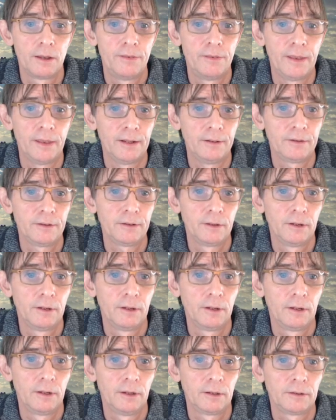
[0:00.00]
then
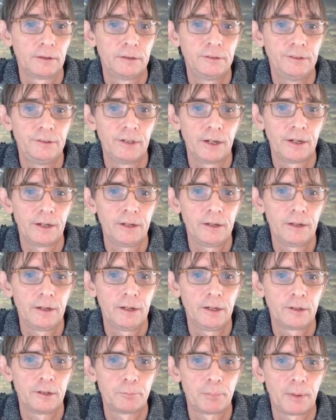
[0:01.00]
the J
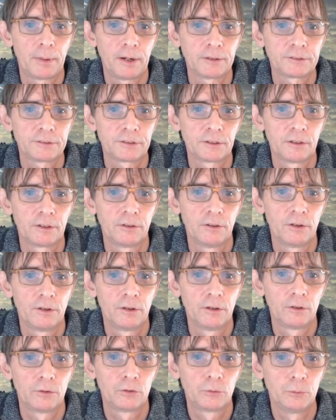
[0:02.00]
is passed
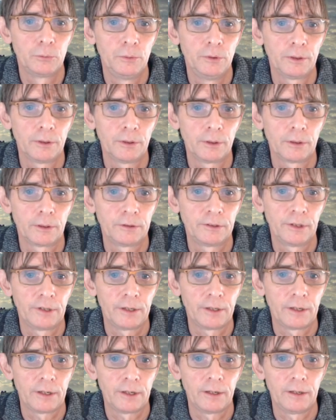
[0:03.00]
to the
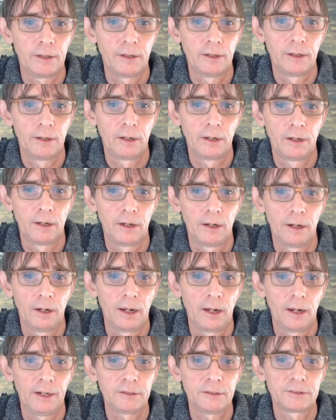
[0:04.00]
JK
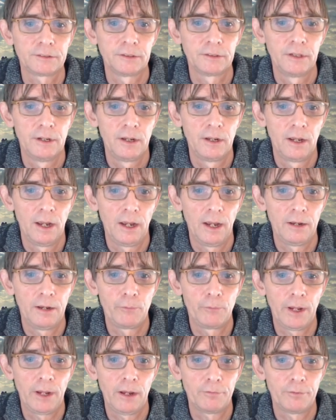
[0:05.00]
latch, and
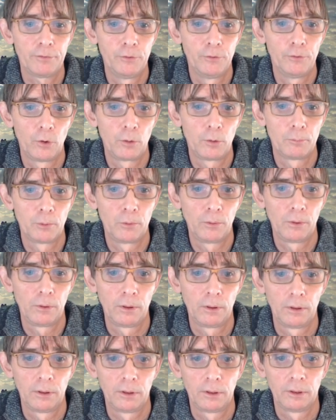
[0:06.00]
we have a normal
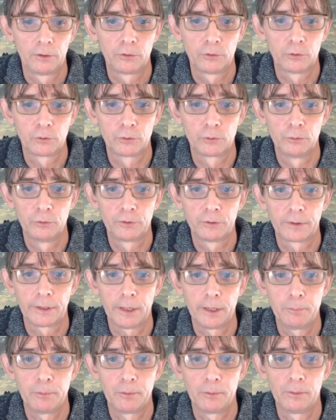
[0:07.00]
truth
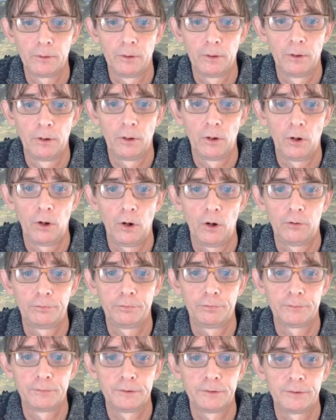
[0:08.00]
table
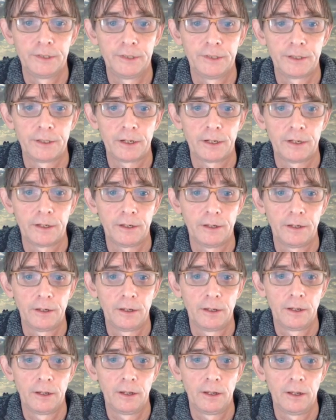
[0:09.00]
of the JK
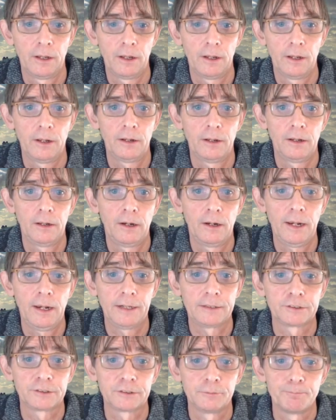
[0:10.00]

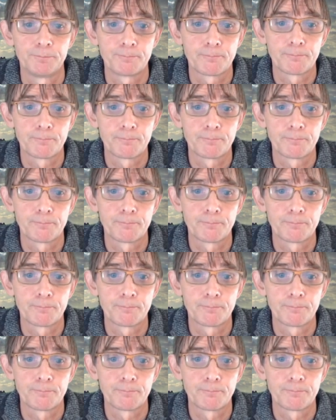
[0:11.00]
latch,